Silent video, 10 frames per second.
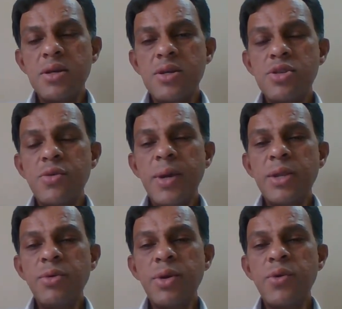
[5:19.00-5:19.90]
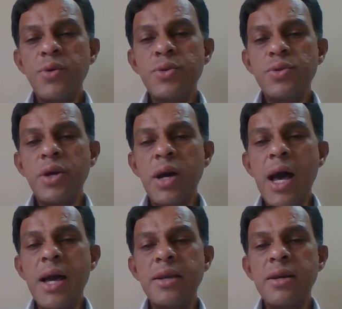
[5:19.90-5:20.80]
So when we go to the
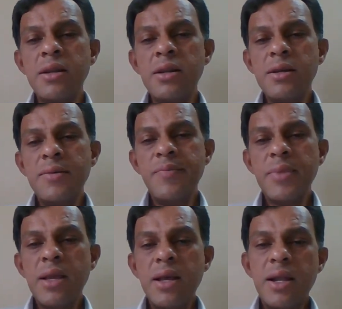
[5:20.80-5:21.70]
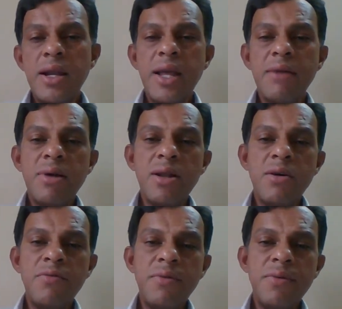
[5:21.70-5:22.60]
higher level
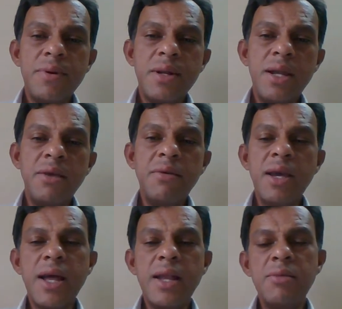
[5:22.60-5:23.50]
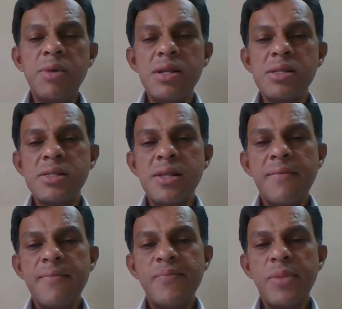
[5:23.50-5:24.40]
of living animals,
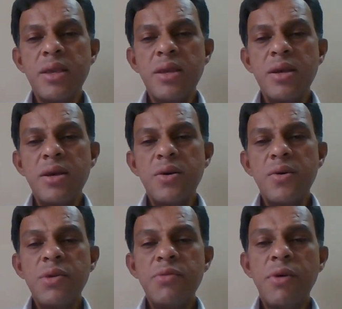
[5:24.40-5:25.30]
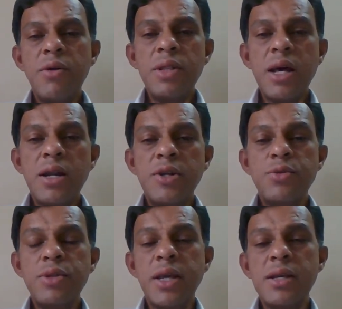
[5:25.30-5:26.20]
we found there are
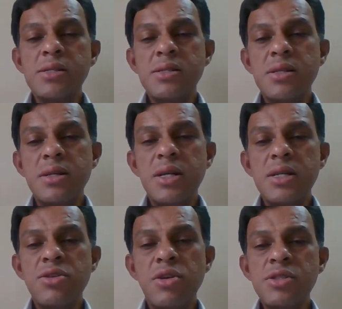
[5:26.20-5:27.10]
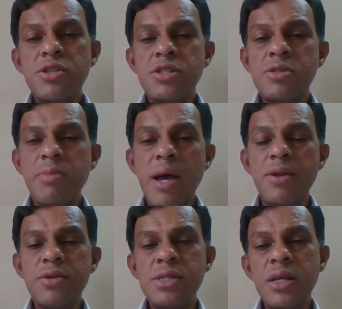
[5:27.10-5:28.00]
two things. It's not just
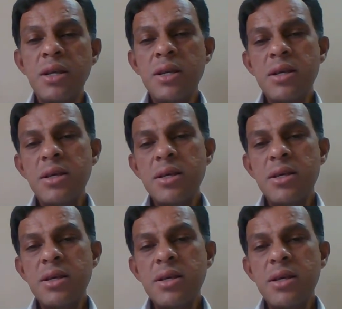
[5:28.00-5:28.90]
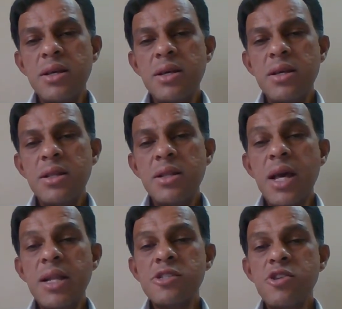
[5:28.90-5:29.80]
biology,
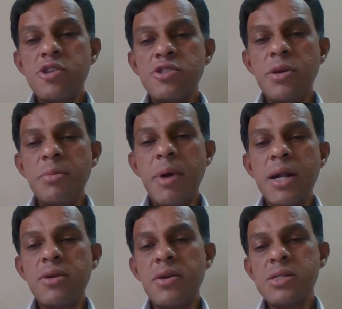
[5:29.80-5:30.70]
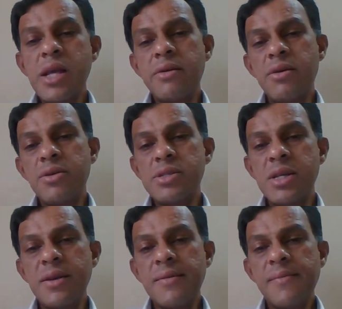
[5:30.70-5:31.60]
there is also a part called psychology.